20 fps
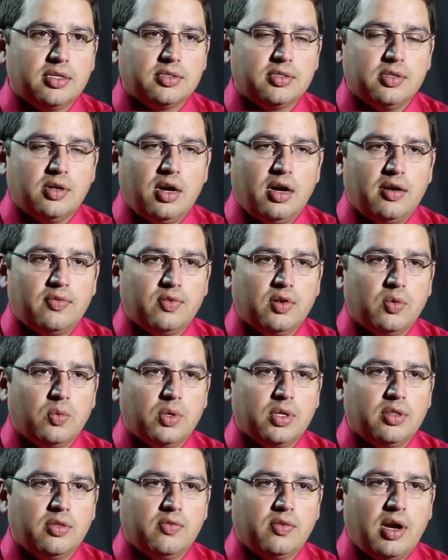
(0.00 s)
has to offer
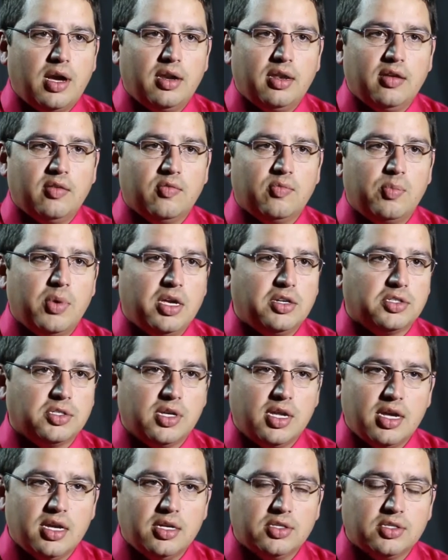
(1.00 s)
with the variety of
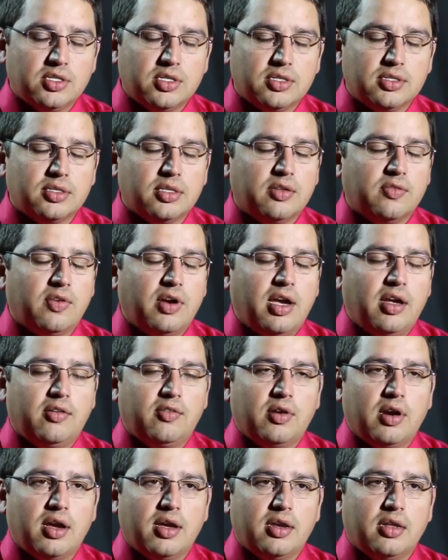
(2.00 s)
patient ages and the
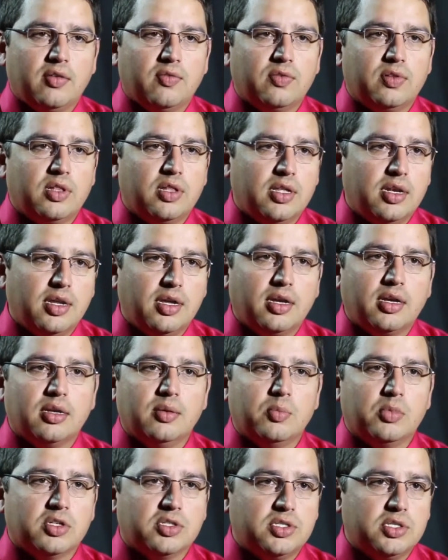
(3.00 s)
variety of clinic
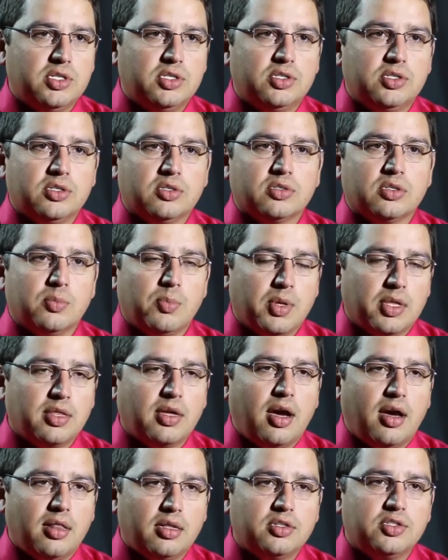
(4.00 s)
and procedures and
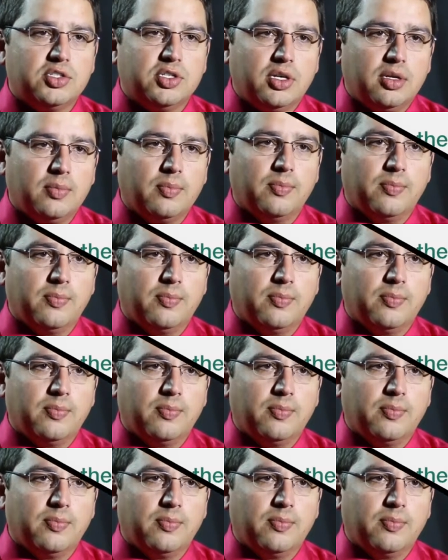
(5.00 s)
pathology.